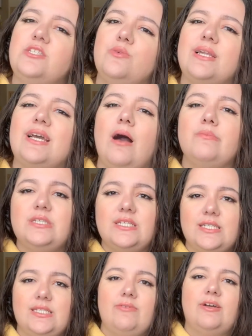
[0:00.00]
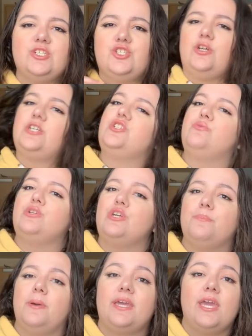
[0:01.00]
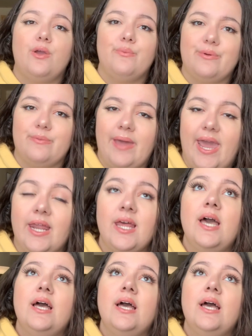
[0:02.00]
when it comes to Disney registration, when you're picking a roommate,